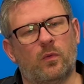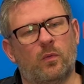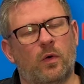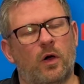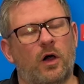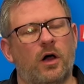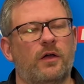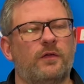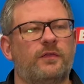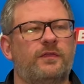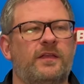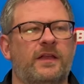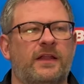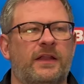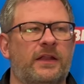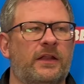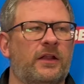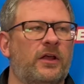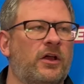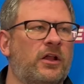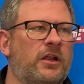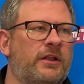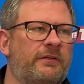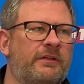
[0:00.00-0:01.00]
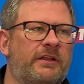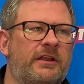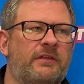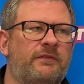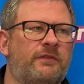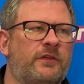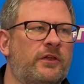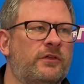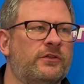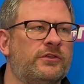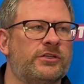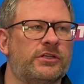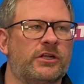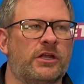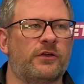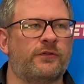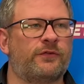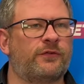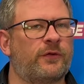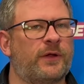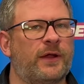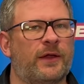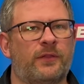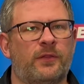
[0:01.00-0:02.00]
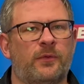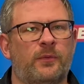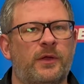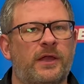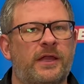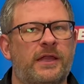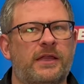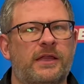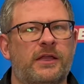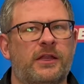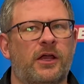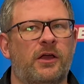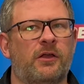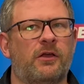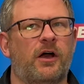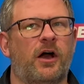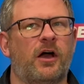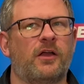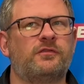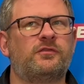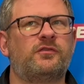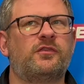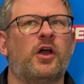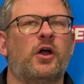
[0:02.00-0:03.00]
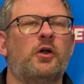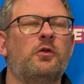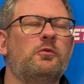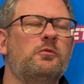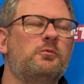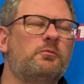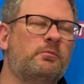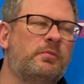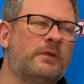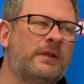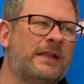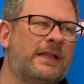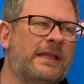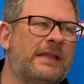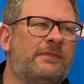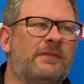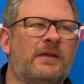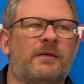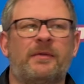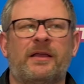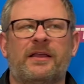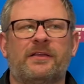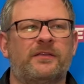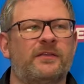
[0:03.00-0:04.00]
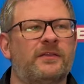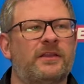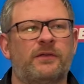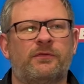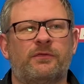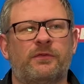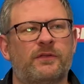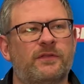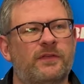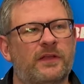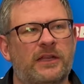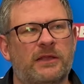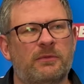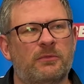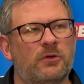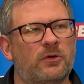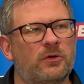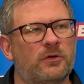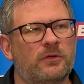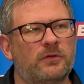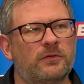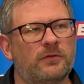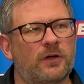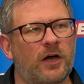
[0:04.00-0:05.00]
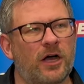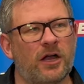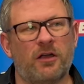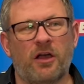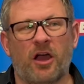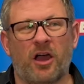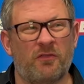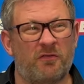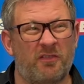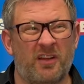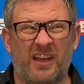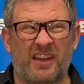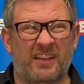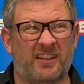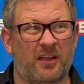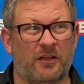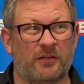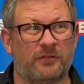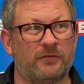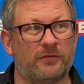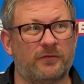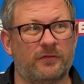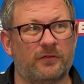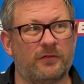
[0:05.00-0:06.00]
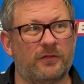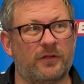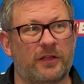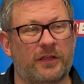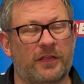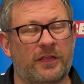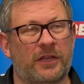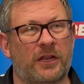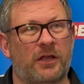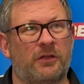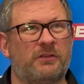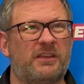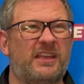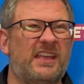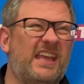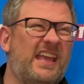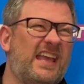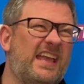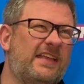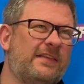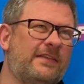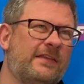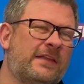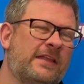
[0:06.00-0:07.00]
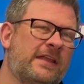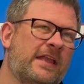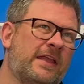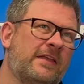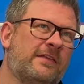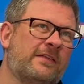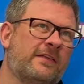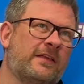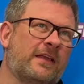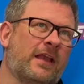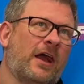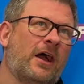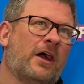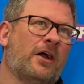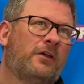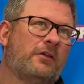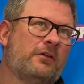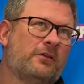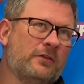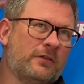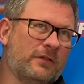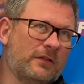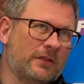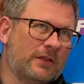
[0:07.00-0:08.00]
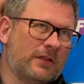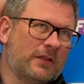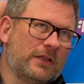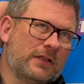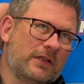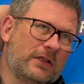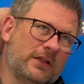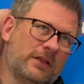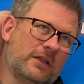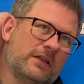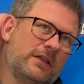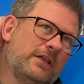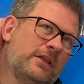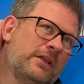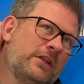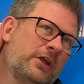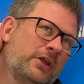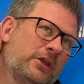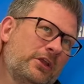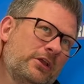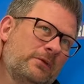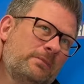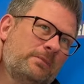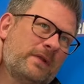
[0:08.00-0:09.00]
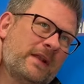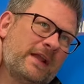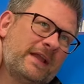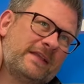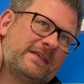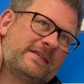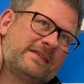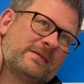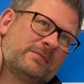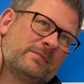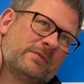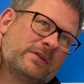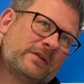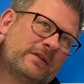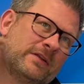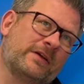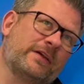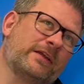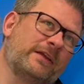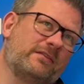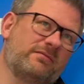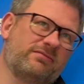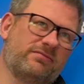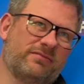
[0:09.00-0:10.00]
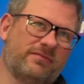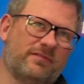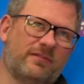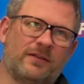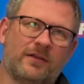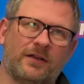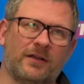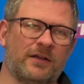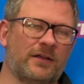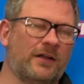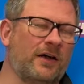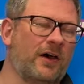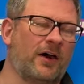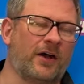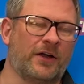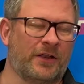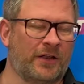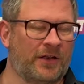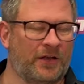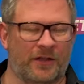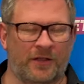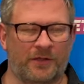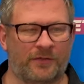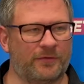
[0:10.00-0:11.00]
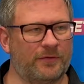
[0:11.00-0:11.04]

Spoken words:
What I've said in earlier interviews, you know, throughout the week, you know, I don't believe that makes a difference anymore. I really don't. You know, years and years ago, you know, you'd play someone like, I don't know,